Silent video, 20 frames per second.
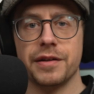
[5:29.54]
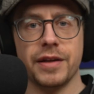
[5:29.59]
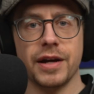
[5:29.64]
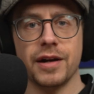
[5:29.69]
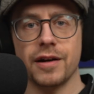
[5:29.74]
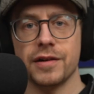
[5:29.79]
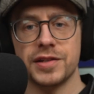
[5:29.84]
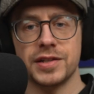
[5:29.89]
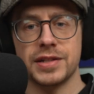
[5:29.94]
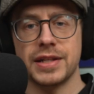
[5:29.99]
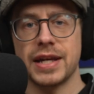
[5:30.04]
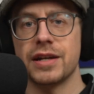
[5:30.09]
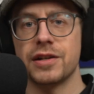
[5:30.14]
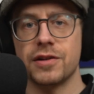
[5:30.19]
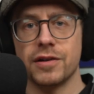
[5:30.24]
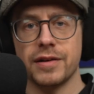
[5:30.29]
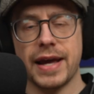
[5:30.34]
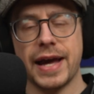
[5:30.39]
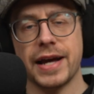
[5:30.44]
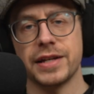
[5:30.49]
their
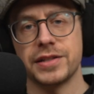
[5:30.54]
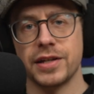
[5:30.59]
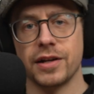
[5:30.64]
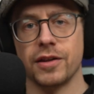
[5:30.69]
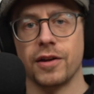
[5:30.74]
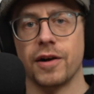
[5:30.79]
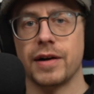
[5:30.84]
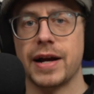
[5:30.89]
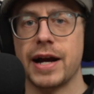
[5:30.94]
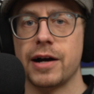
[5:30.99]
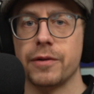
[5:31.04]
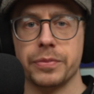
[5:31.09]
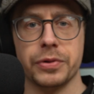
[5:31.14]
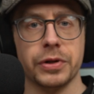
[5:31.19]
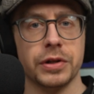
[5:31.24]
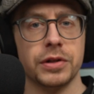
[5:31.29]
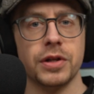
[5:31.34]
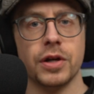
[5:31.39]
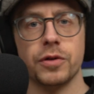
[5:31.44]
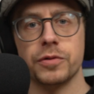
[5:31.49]
standard XLR
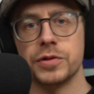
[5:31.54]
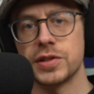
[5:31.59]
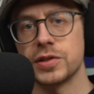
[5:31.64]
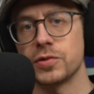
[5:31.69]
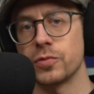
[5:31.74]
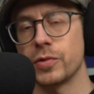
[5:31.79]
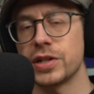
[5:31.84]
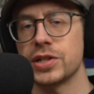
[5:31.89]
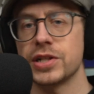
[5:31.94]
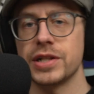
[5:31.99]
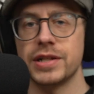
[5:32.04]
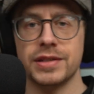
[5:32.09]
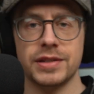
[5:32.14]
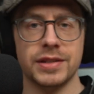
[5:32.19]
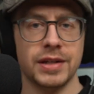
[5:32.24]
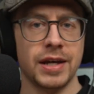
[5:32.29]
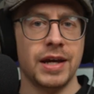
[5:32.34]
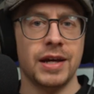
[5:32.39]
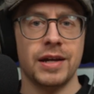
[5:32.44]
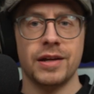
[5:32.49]
output. No
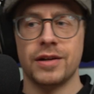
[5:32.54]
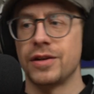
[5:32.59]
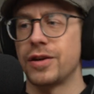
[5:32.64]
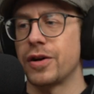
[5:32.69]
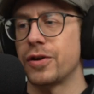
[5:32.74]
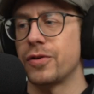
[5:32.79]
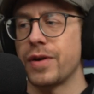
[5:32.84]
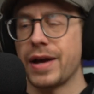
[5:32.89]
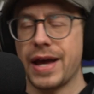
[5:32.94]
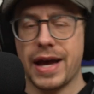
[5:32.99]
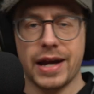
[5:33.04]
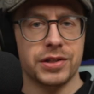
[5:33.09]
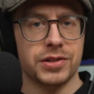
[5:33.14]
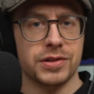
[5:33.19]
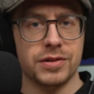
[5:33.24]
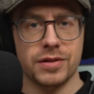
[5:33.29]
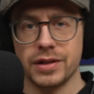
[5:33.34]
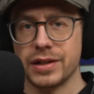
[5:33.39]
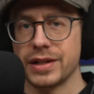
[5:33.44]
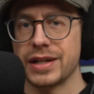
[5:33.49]
switches, no
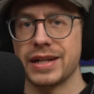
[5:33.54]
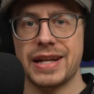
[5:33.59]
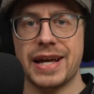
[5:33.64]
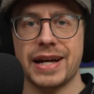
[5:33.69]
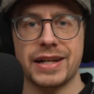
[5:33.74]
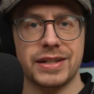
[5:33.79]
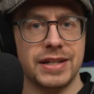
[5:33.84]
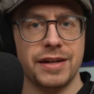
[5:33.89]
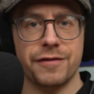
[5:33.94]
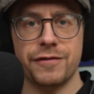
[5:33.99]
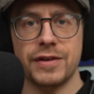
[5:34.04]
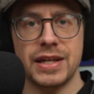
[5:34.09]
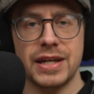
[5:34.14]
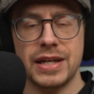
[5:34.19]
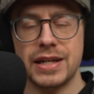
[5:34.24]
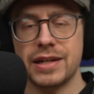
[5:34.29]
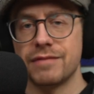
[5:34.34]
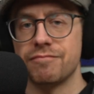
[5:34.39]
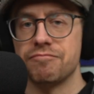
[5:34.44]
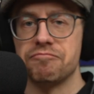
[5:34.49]
extra
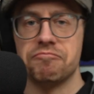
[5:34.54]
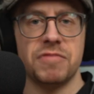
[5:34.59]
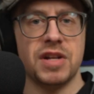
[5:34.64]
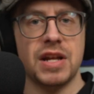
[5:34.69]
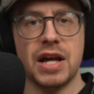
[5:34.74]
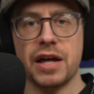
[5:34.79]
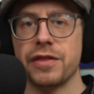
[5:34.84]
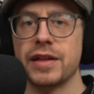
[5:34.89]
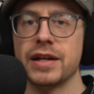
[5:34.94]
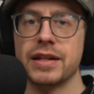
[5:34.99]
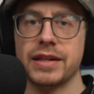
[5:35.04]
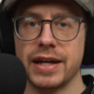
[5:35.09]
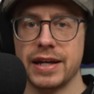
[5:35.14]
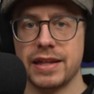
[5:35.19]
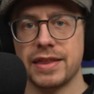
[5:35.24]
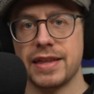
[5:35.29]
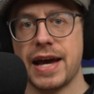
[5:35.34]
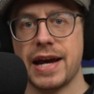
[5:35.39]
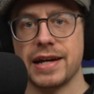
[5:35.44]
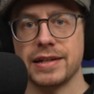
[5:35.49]
connectivity, nothing
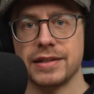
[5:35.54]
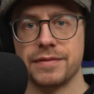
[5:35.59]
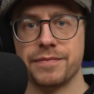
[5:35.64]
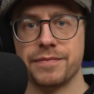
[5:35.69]
like that.